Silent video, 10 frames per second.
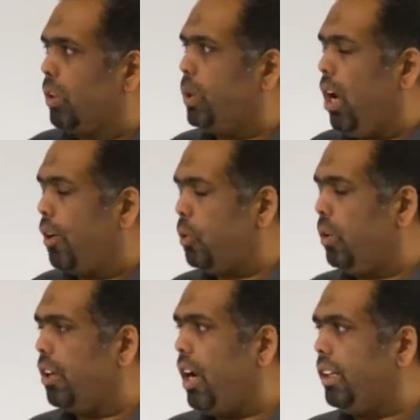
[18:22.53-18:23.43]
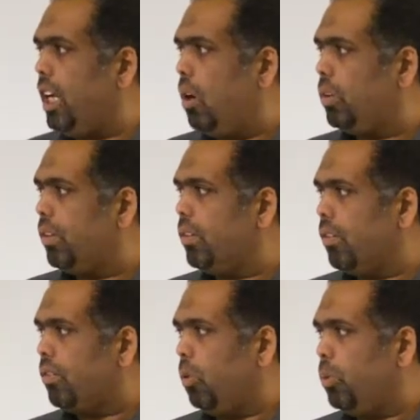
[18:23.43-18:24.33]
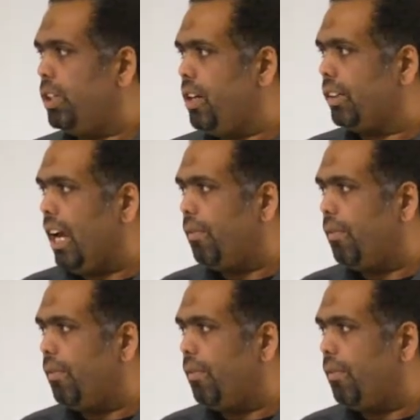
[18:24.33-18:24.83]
we are doing right now, still we do not